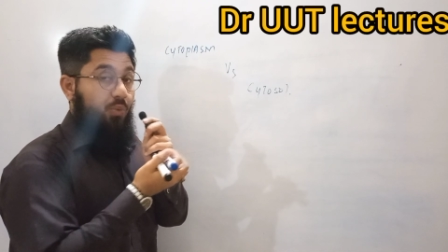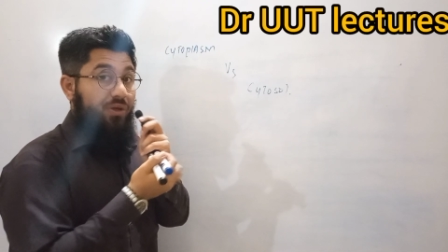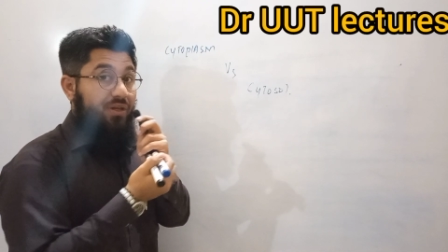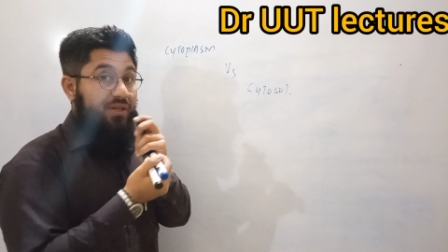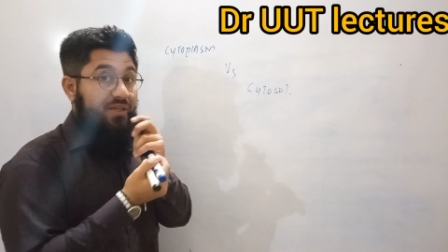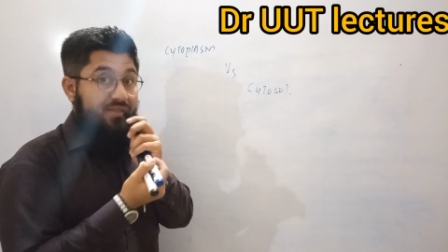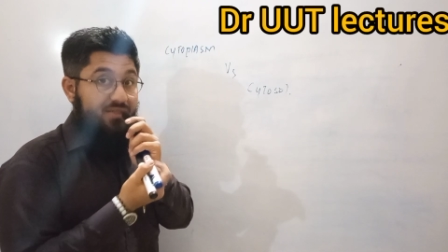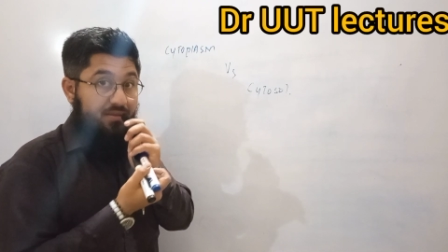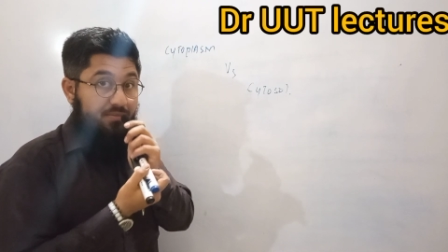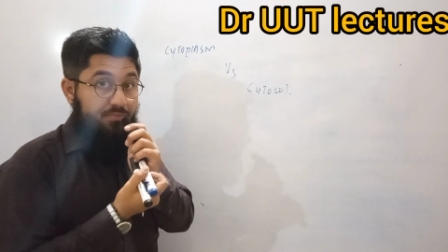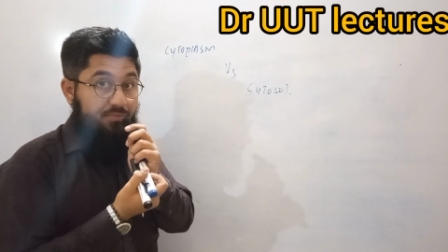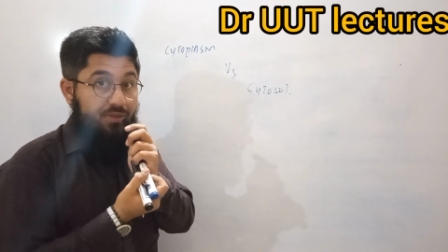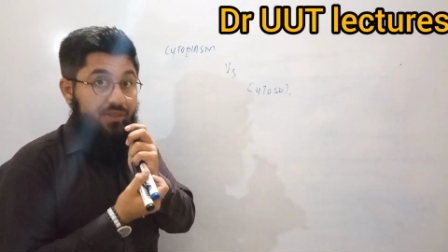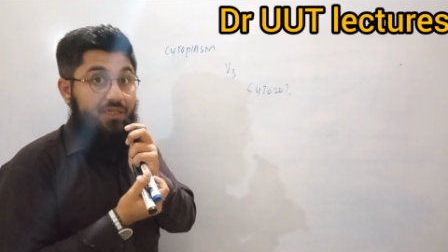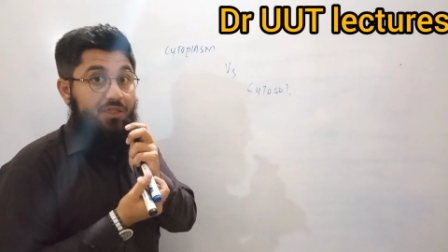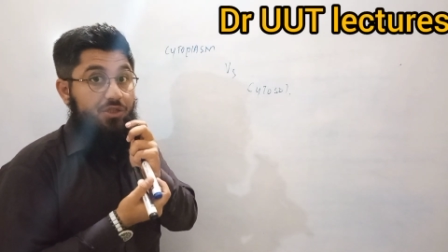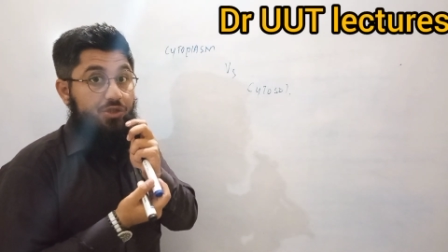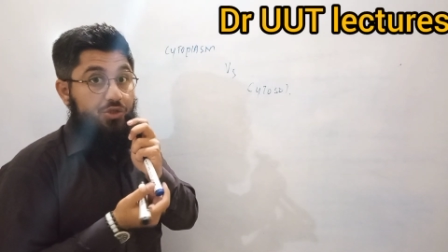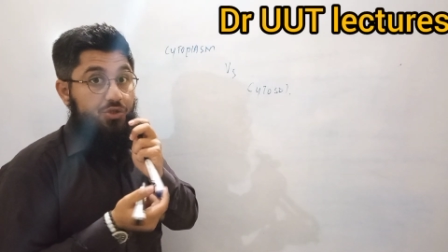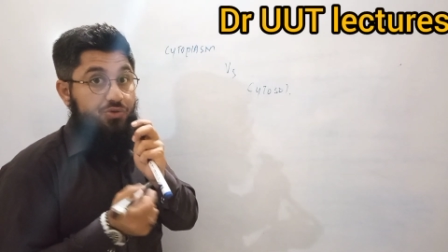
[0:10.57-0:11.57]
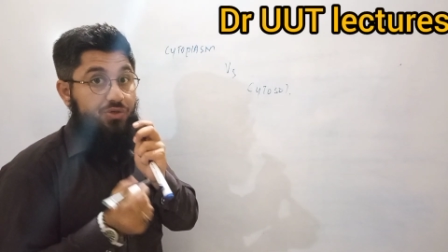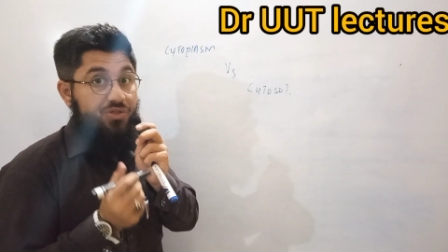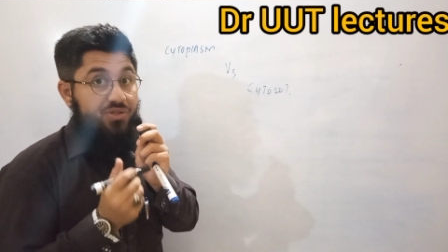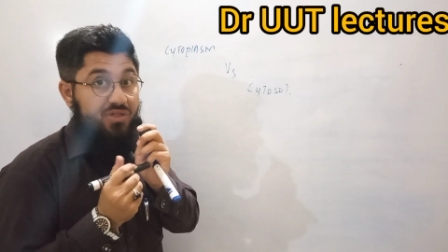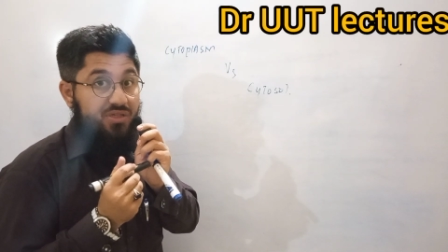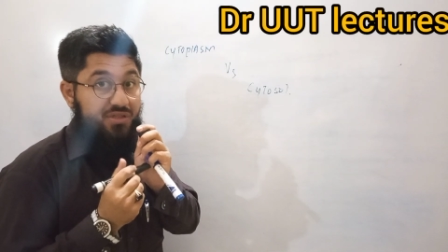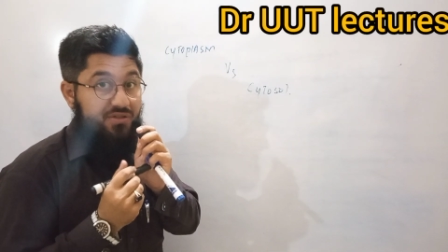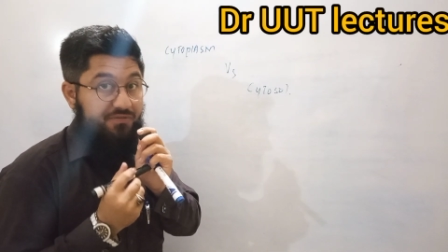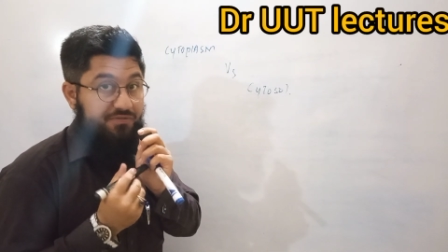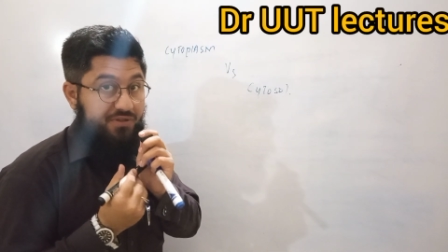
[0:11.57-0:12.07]
Very simple and
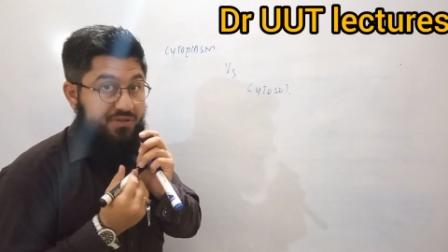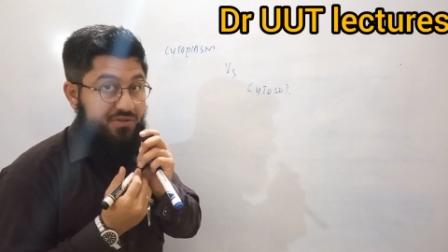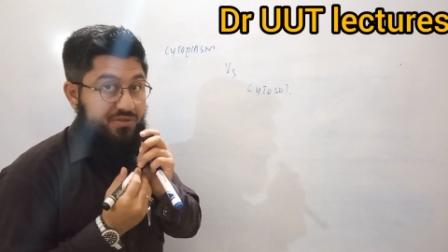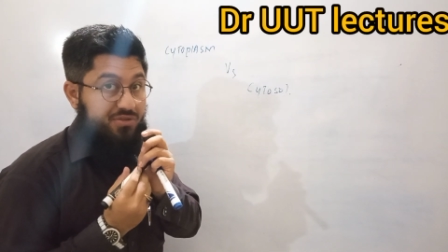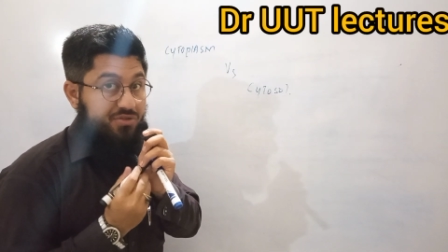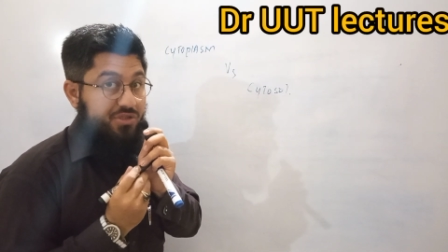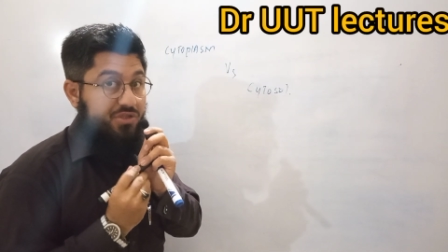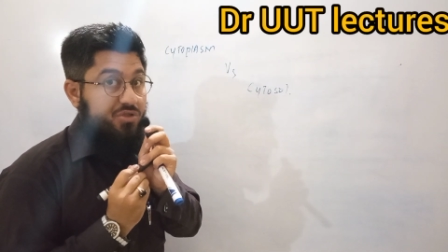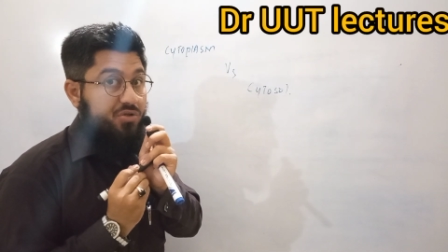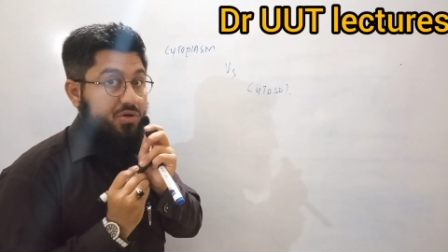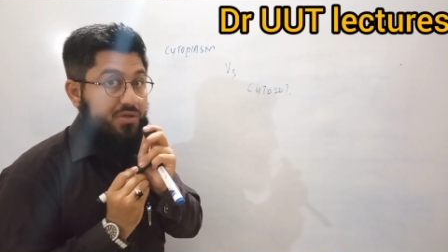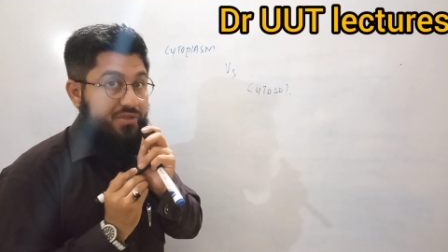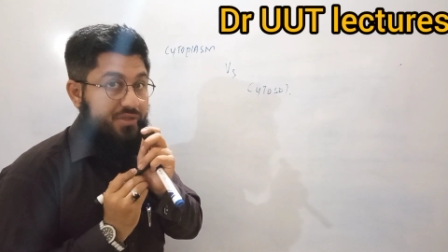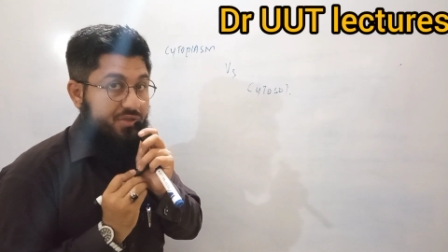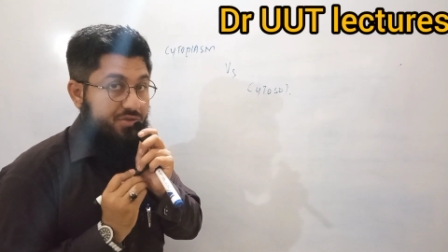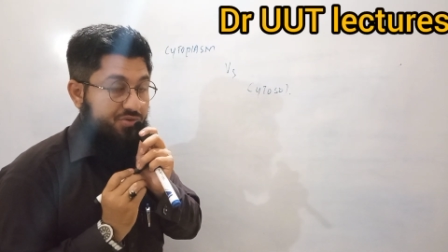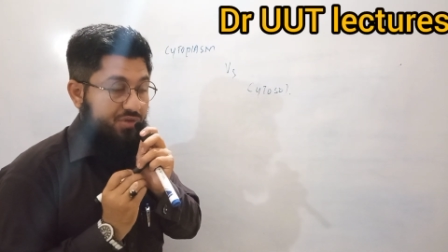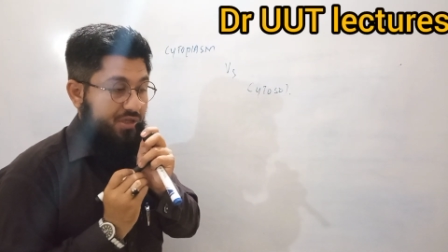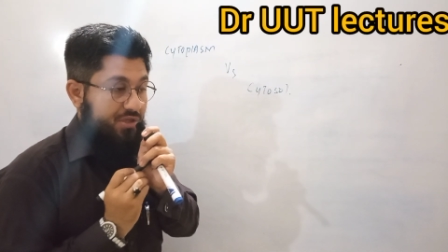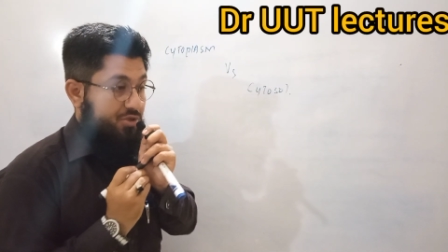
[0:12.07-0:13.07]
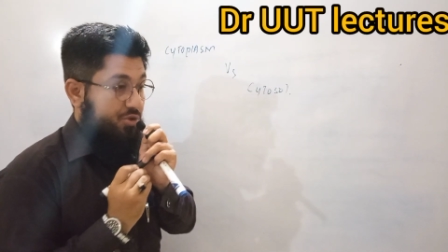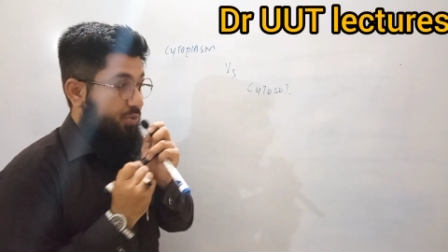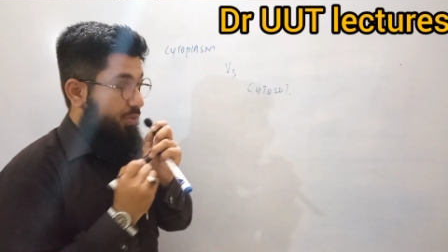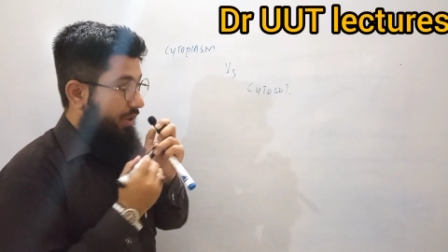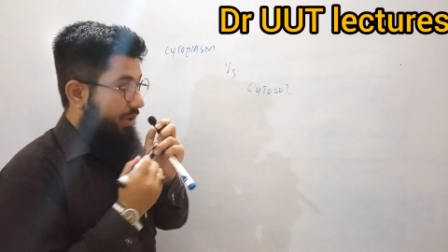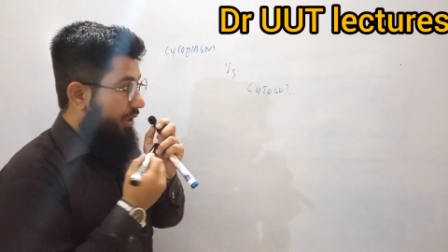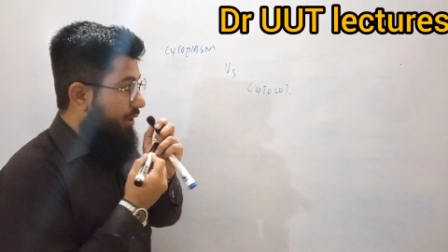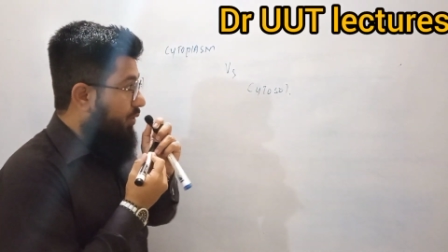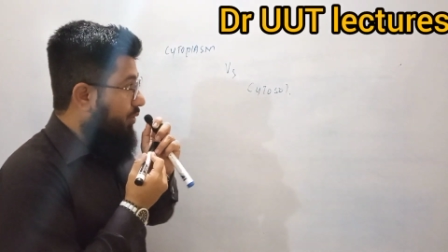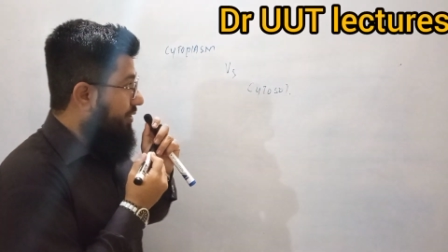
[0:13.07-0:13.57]
interesting difference. Just concentrate, you
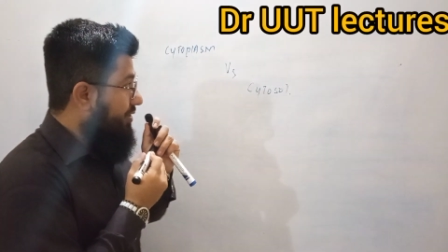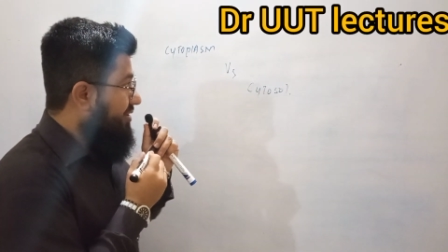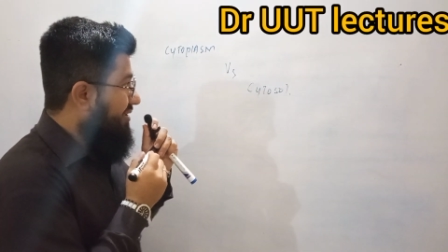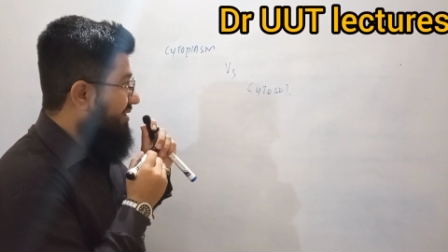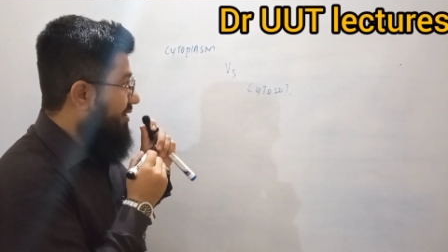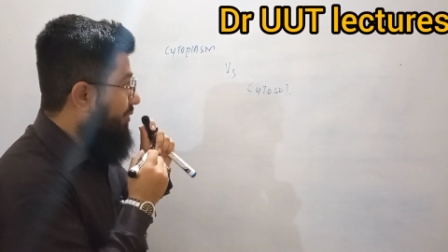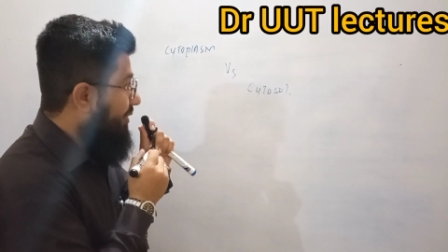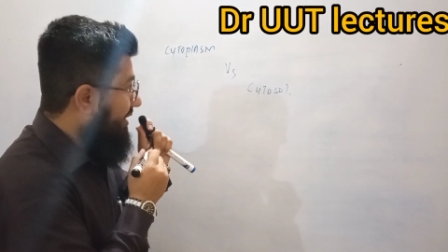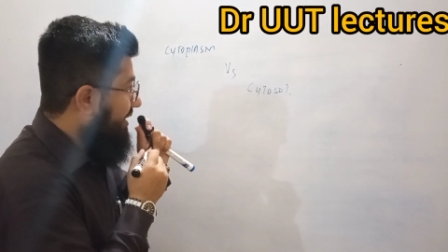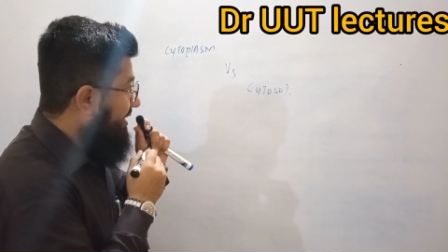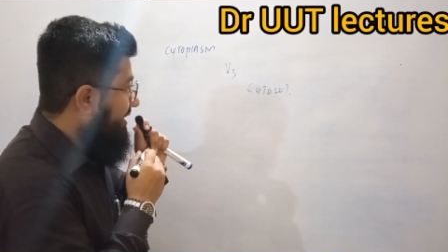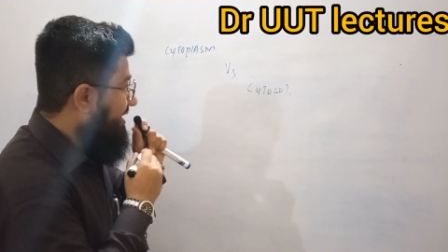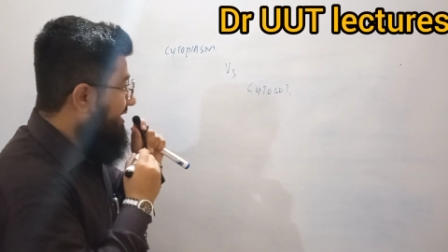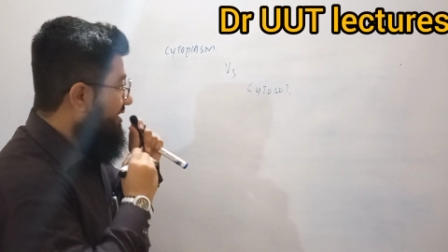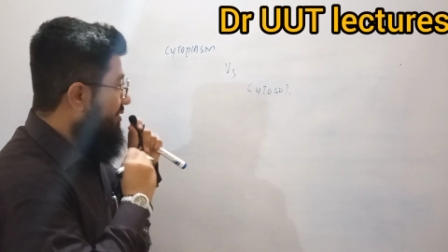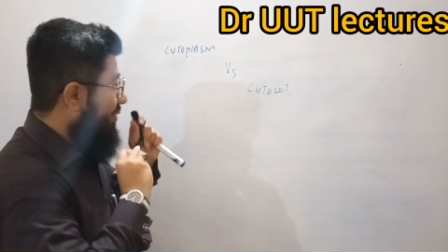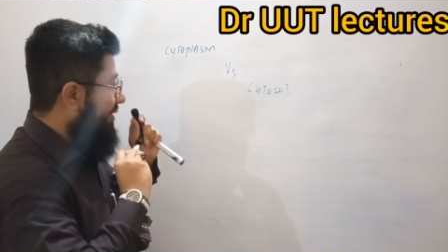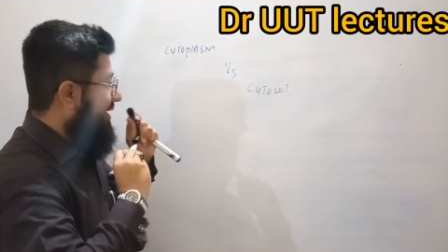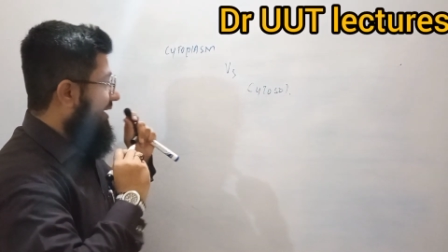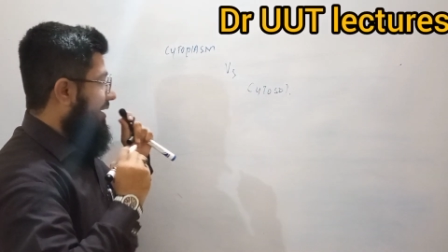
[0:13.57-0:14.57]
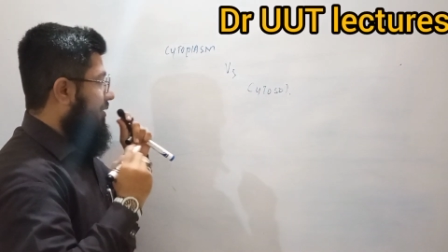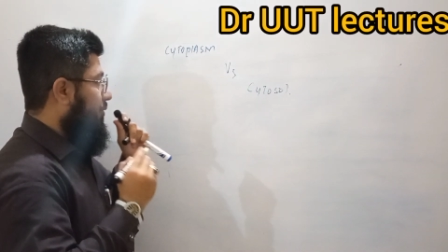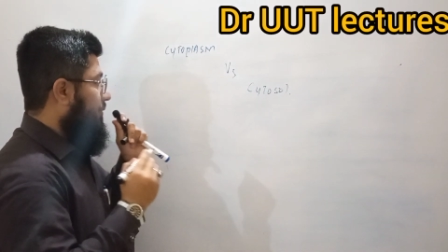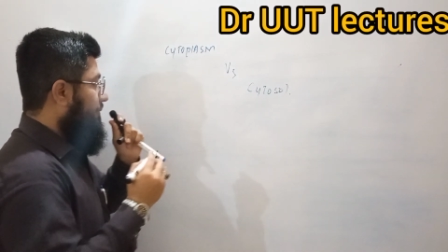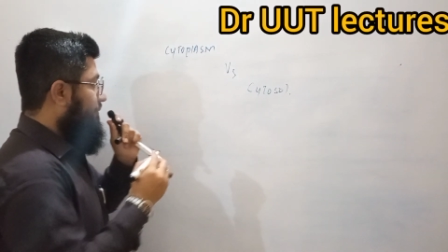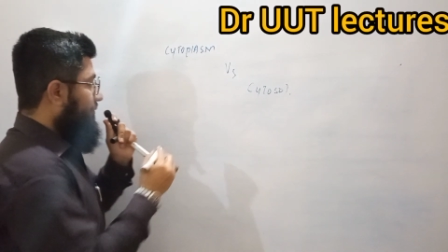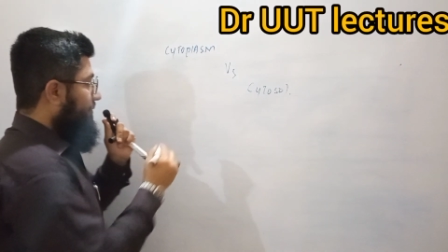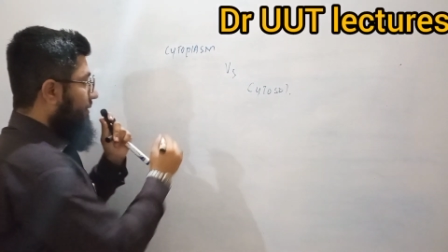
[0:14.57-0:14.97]
will know it in a very easy way now.